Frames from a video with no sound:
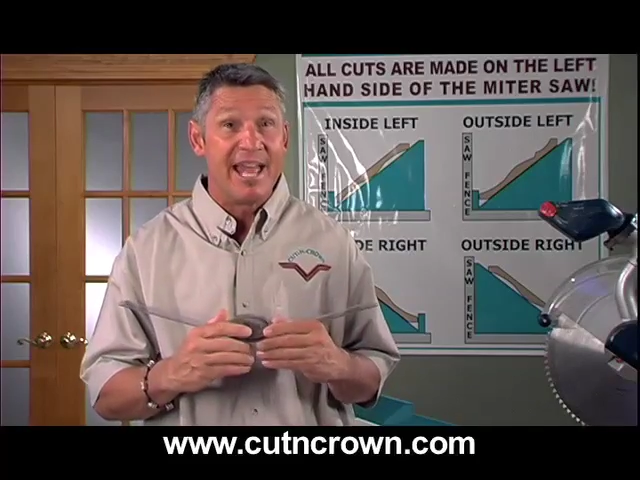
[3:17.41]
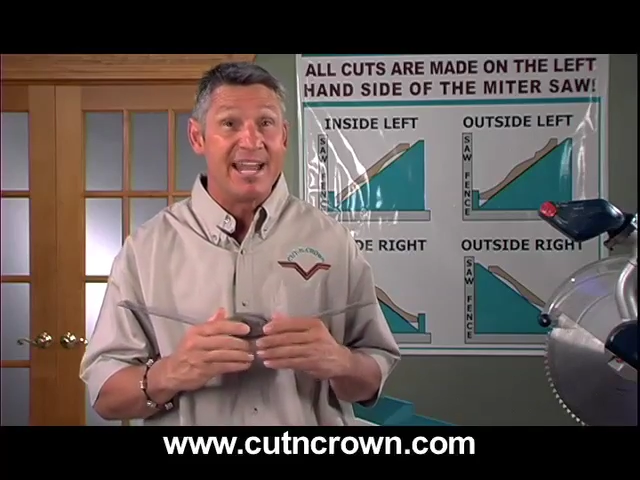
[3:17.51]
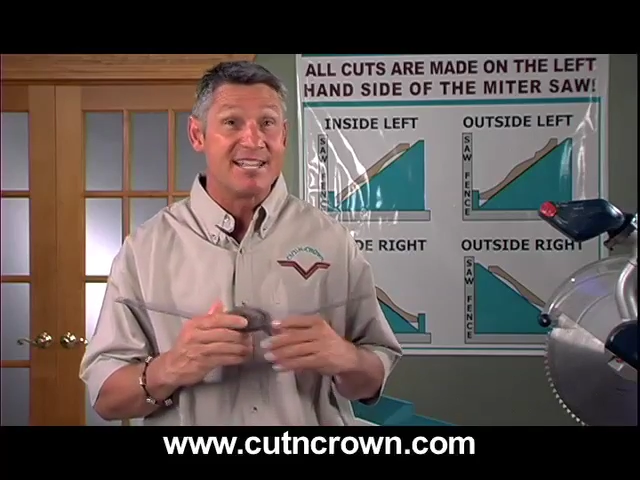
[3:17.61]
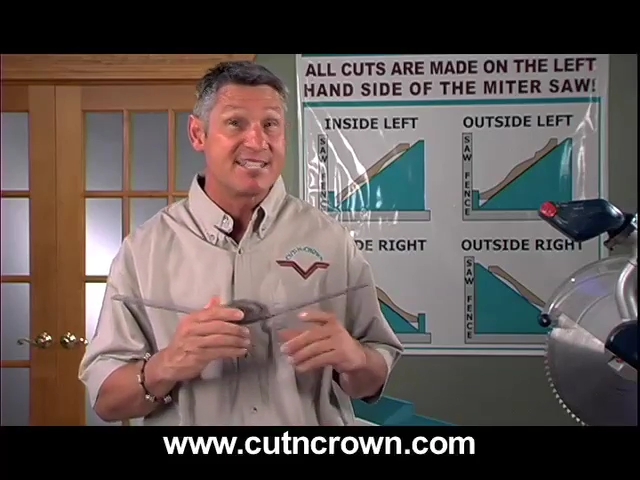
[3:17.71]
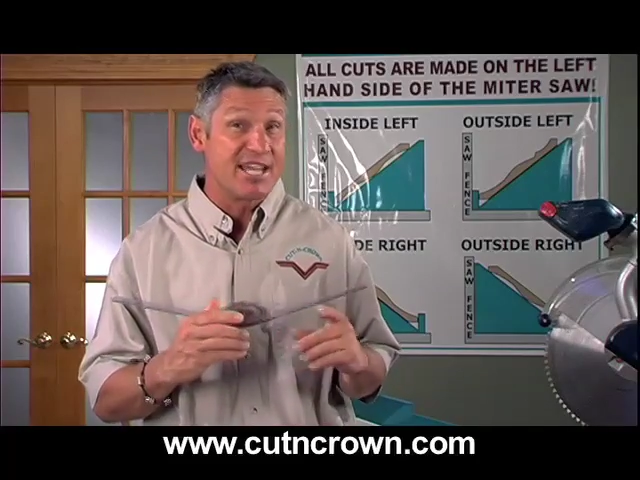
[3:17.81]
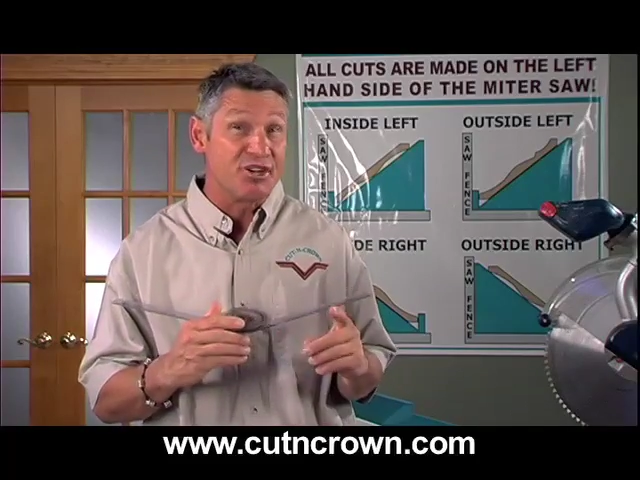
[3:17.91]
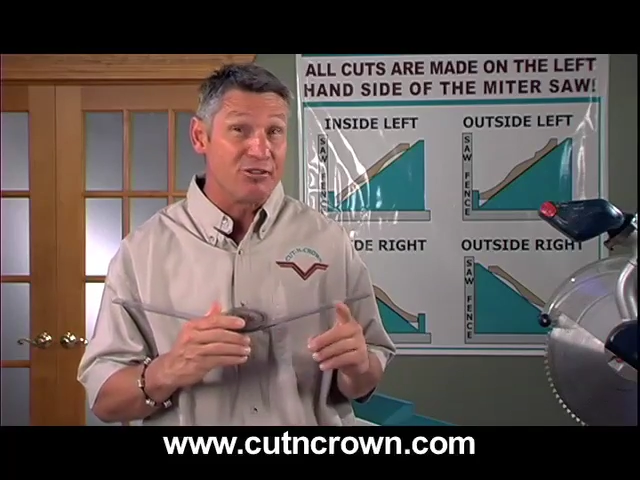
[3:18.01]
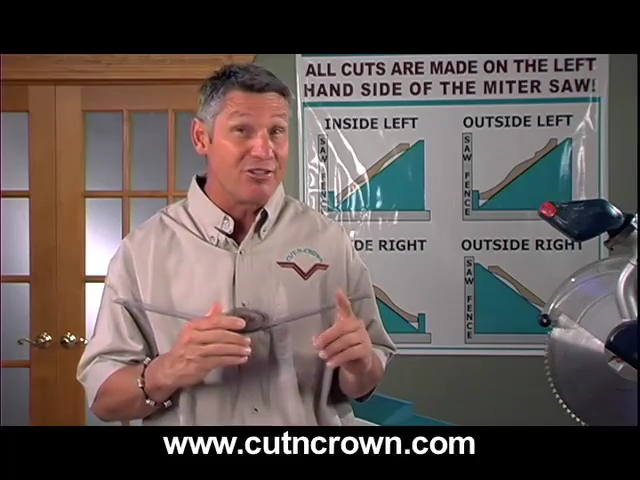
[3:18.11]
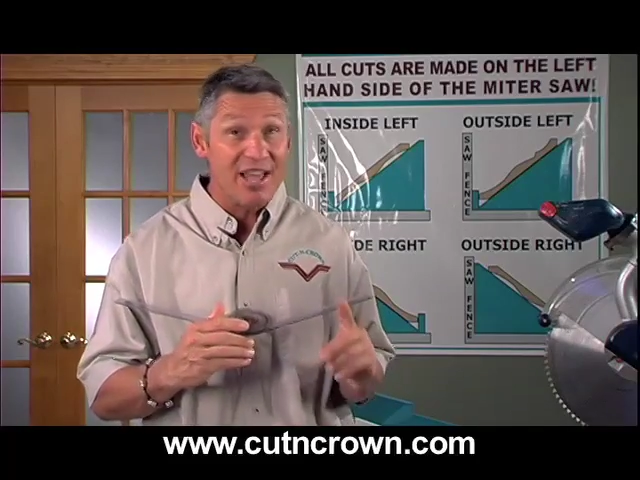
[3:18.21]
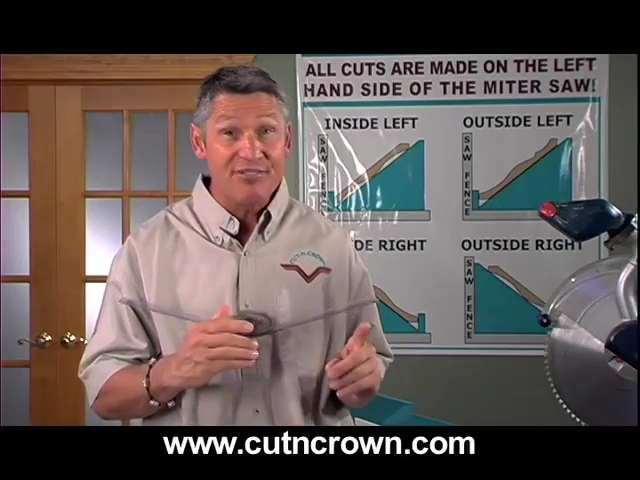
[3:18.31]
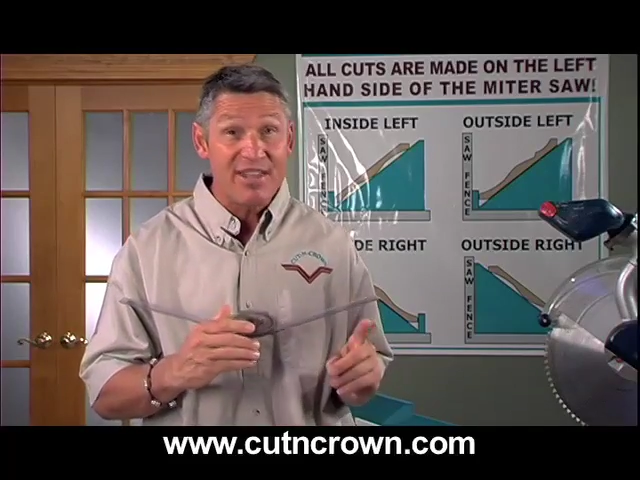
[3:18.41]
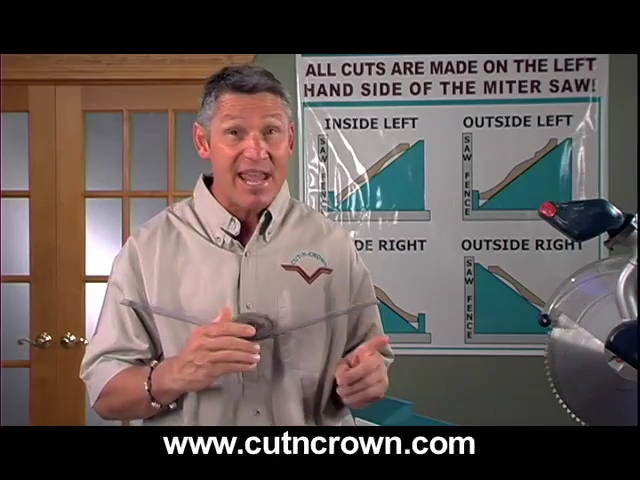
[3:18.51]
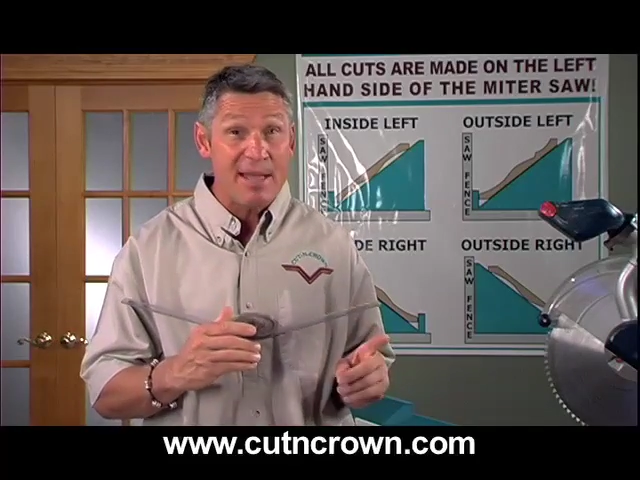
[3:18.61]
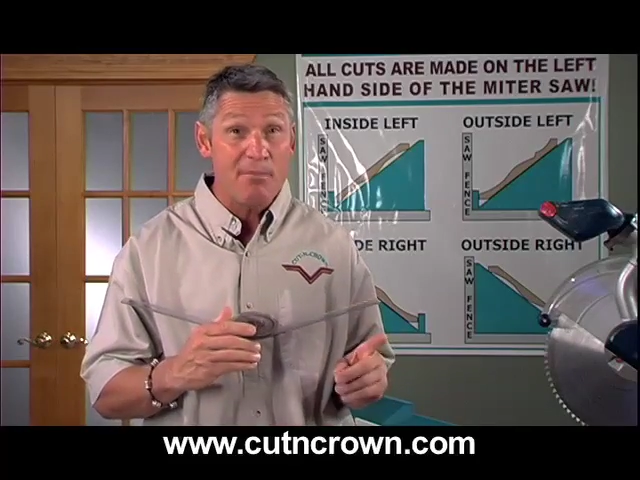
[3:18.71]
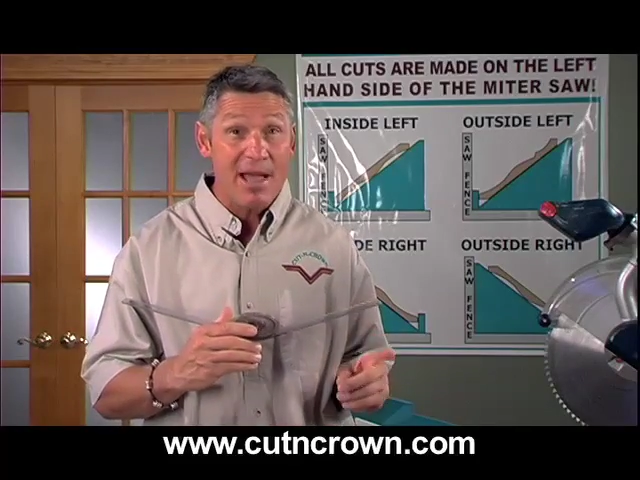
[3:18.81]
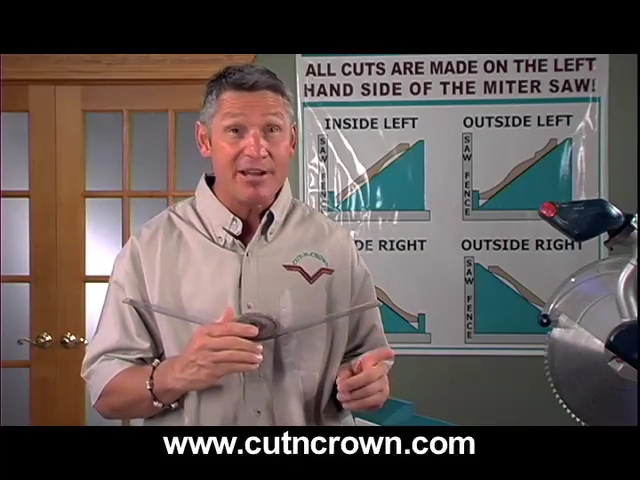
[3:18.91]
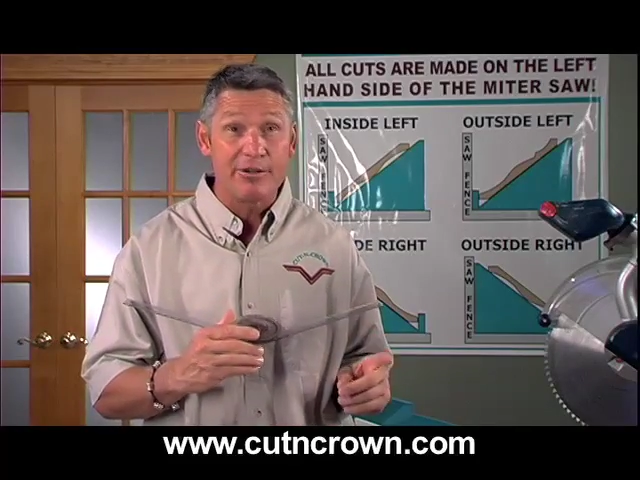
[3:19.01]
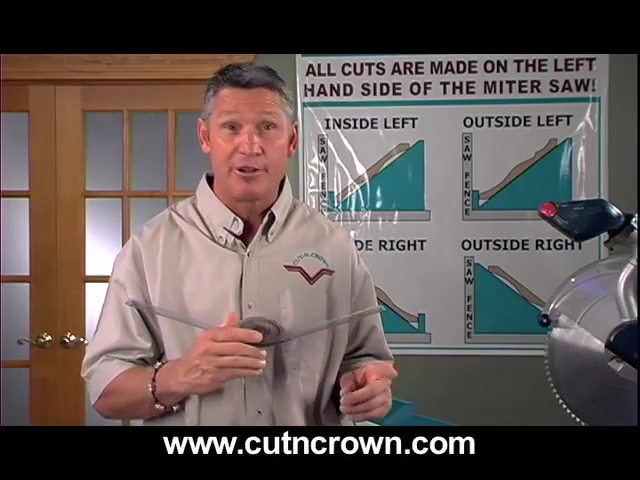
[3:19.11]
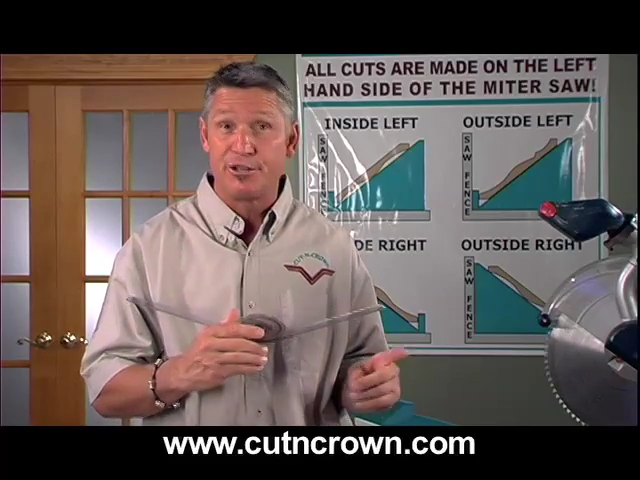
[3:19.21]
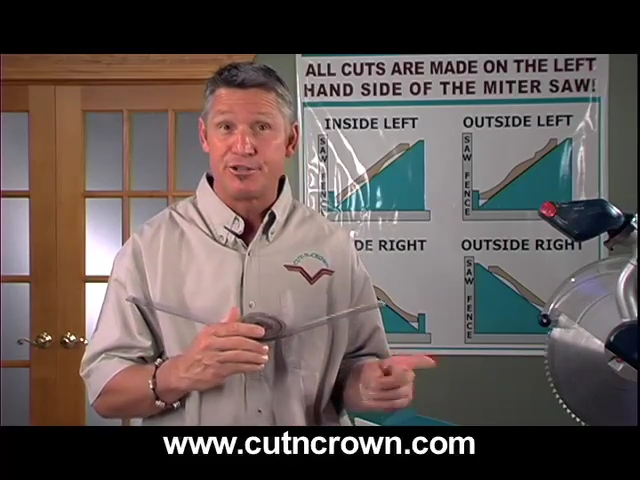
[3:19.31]
and set your left-hand
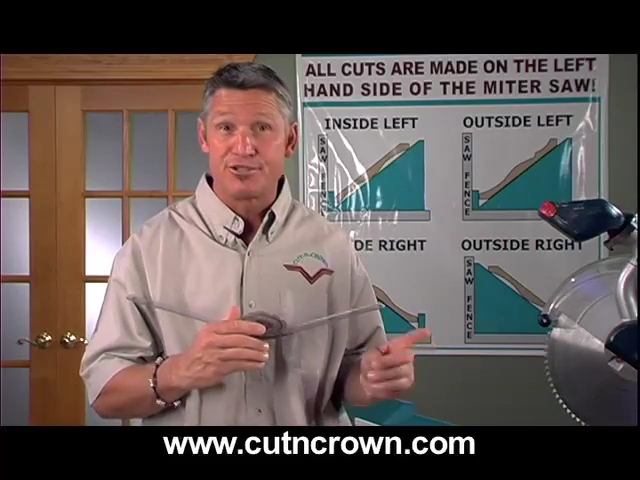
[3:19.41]
miter on your